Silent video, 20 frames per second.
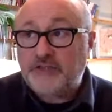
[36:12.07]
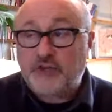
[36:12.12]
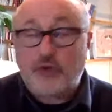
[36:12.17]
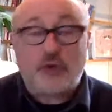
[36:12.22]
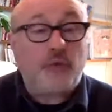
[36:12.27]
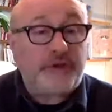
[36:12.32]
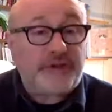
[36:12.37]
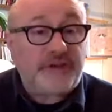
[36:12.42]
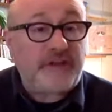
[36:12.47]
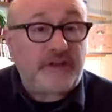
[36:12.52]

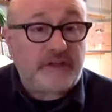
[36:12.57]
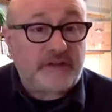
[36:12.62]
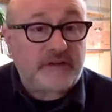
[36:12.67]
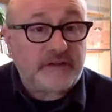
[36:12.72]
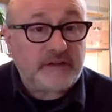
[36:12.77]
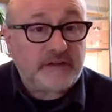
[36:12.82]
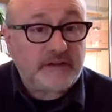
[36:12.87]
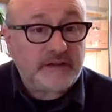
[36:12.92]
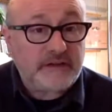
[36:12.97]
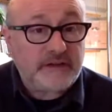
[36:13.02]
So we
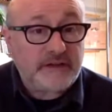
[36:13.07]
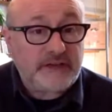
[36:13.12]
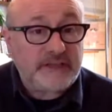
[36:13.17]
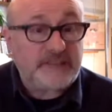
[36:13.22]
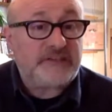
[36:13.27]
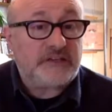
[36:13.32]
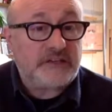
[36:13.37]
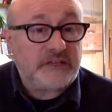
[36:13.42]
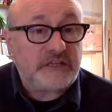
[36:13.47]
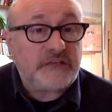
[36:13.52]
did.
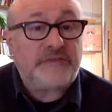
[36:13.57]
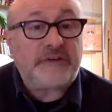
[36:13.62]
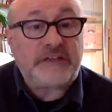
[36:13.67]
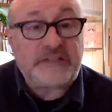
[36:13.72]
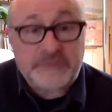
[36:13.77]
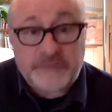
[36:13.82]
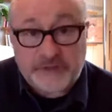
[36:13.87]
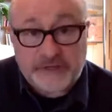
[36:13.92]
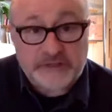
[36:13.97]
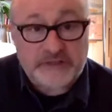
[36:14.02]
It's an
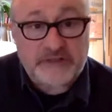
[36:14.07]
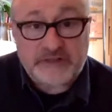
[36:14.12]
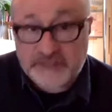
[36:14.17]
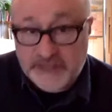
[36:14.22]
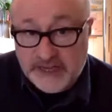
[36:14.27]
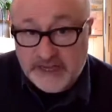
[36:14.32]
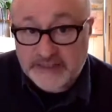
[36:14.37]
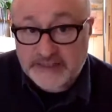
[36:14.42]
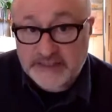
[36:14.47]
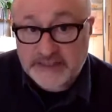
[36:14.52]
investment,
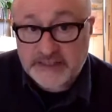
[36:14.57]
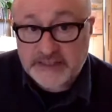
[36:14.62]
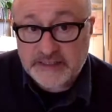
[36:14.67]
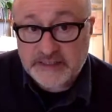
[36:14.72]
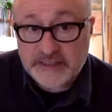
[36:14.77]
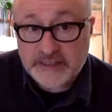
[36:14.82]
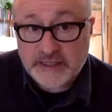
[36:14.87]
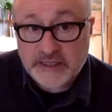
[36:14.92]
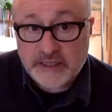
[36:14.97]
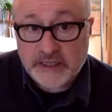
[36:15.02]

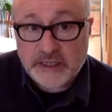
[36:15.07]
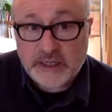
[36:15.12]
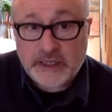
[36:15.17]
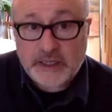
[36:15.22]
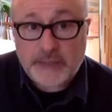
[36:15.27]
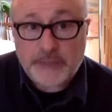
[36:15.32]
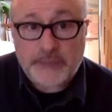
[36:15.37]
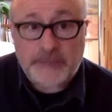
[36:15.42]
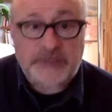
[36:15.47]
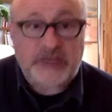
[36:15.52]
yes,
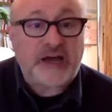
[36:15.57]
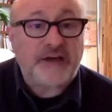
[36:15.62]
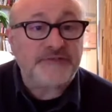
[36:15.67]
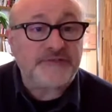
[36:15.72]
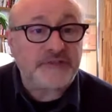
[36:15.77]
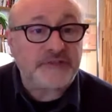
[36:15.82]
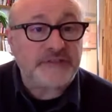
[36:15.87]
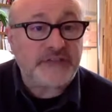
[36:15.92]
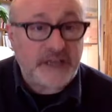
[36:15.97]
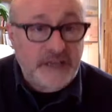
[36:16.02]
but
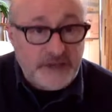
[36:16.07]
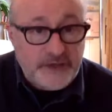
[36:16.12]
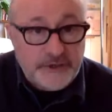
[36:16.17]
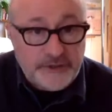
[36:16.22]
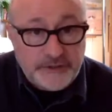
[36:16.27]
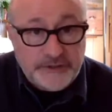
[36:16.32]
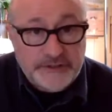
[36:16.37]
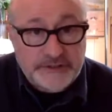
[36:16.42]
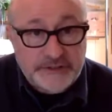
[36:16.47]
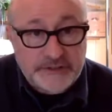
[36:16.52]
after 10
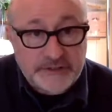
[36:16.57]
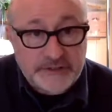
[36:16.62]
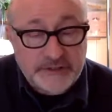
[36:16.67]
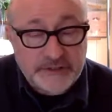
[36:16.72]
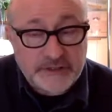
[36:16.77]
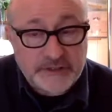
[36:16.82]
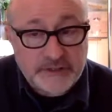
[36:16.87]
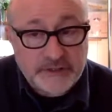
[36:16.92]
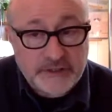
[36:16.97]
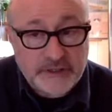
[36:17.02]

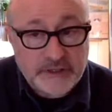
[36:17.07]
years,